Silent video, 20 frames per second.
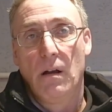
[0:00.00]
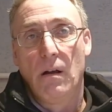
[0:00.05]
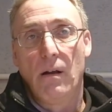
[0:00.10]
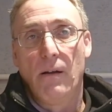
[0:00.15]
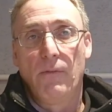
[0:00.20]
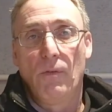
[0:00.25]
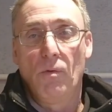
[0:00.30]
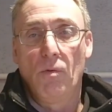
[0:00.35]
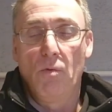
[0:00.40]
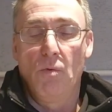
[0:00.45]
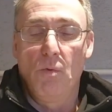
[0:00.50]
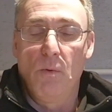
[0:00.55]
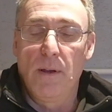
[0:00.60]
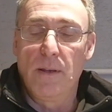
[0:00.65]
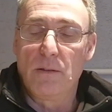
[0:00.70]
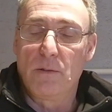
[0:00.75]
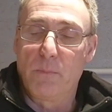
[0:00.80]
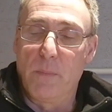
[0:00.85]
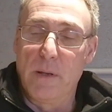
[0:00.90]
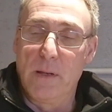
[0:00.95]
I've
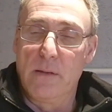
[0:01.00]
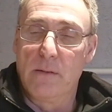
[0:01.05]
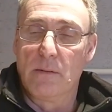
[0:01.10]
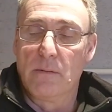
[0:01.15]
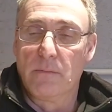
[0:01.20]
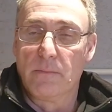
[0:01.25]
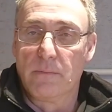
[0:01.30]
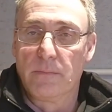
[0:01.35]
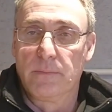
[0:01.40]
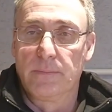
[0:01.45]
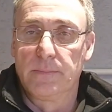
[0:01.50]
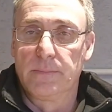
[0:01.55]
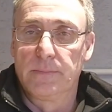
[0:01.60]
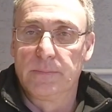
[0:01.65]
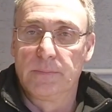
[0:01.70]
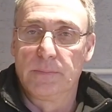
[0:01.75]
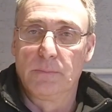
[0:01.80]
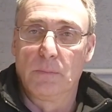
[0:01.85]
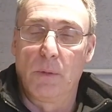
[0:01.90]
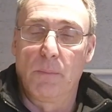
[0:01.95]
always been,
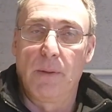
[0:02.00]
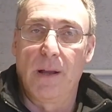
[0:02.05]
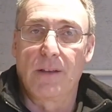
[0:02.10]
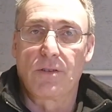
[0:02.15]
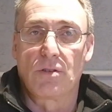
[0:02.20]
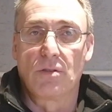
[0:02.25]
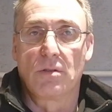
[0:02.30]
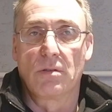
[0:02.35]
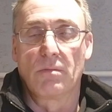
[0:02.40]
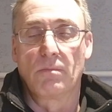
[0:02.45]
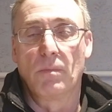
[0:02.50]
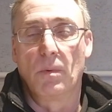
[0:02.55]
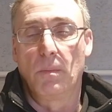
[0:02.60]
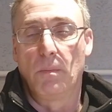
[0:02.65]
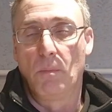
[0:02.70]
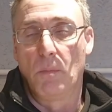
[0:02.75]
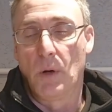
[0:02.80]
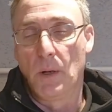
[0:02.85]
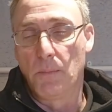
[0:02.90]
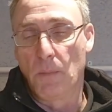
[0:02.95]
my
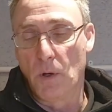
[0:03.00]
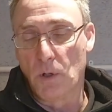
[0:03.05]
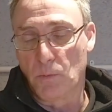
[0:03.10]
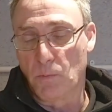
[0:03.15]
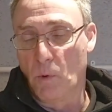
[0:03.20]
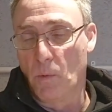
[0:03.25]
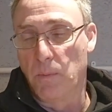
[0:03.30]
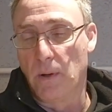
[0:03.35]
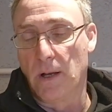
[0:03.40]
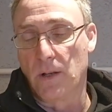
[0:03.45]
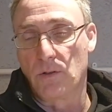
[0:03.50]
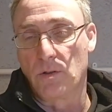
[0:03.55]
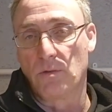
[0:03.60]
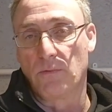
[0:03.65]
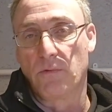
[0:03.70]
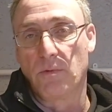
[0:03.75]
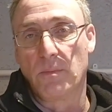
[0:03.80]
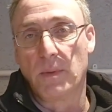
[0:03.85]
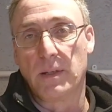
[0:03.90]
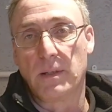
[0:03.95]
motorsport passion
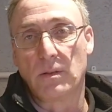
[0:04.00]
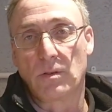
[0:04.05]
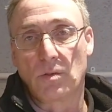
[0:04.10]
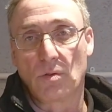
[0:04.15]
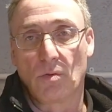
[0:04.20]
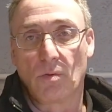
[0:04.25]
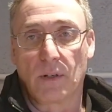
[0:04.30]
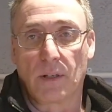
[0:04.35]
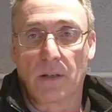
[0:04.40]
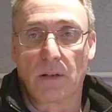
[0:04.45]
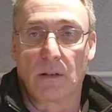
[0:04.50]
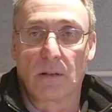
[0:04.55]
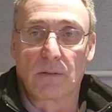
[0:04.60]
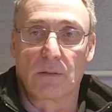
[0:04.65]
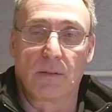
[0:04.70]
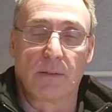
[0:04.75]
for me is touring cars.